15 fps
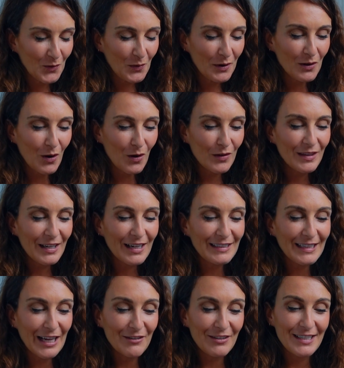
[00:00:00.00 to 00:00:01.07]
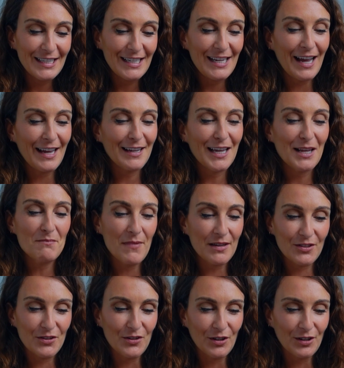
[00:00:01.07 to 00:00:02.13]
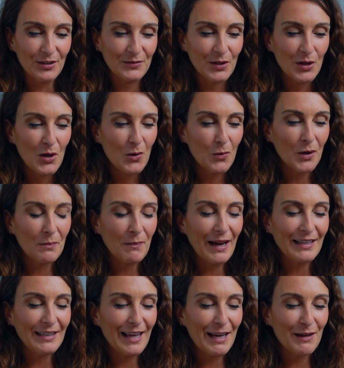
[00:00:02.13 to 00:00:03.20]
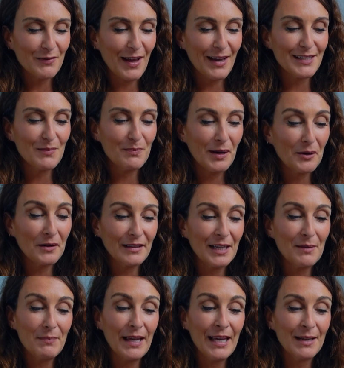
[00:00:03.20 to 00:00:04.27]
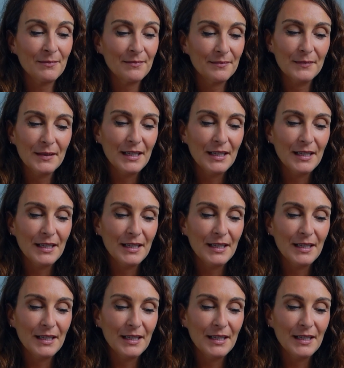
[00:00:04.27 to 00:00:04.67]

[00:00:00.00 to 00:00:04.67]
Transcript: with all the clarity I can muster what my life has apparently been,